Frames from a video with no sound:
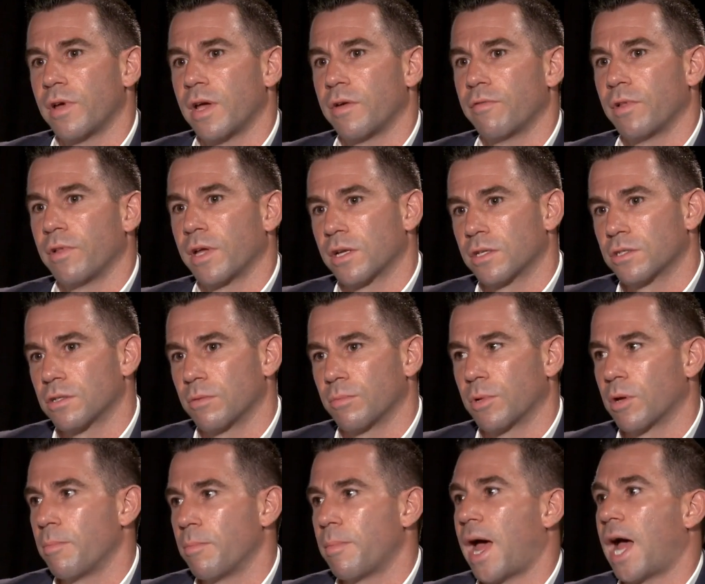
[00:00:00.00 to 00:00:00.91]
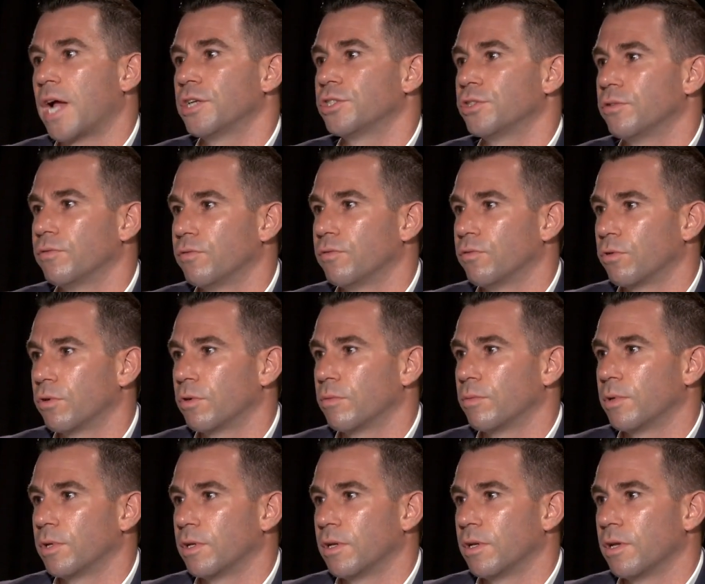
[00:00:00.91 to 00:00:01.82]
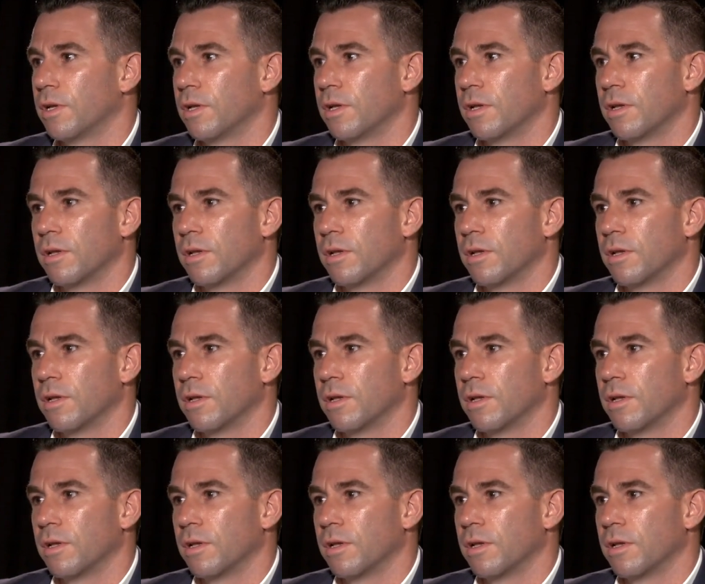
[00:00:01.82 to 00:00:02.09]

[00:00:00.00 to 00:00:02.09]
of have like some compassion for him, and